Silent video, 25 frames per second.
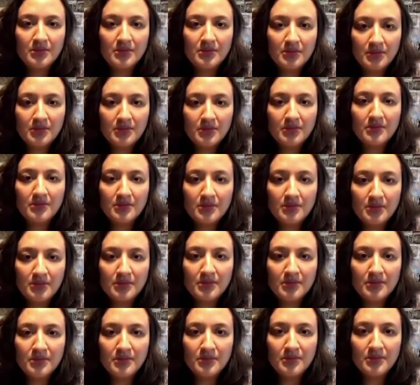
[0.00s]

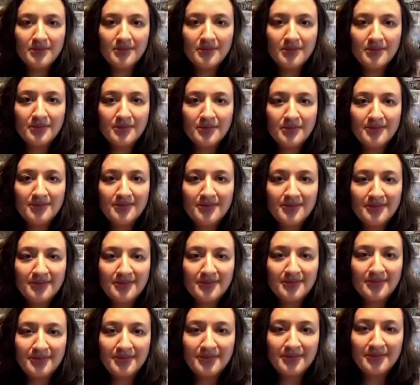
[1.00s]

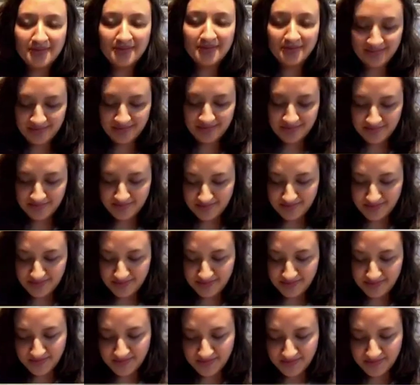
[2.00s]

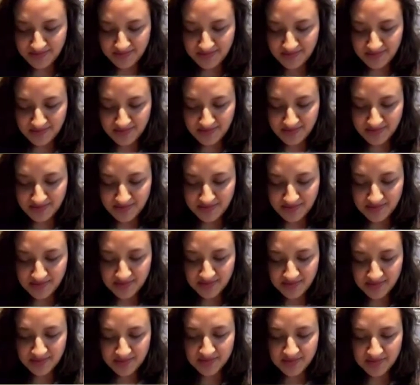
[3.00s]

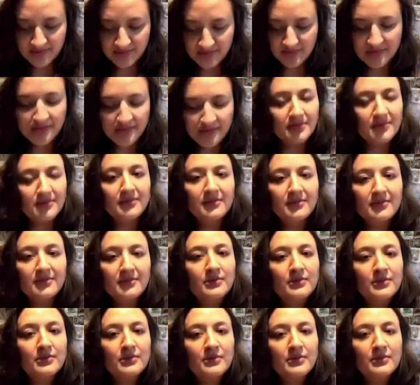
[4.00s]

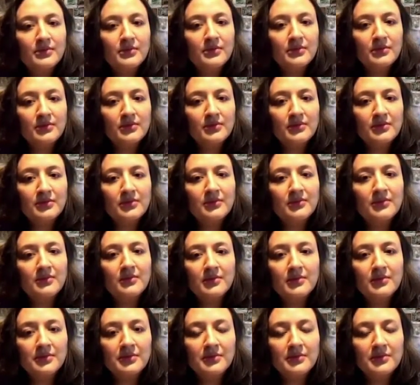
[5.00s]

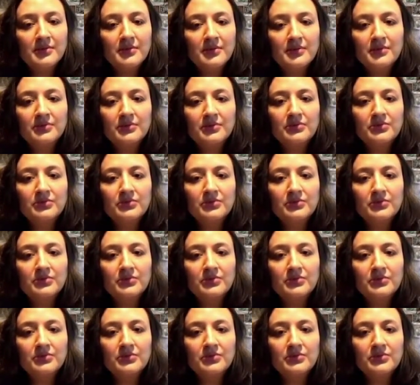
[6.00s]
[no speech]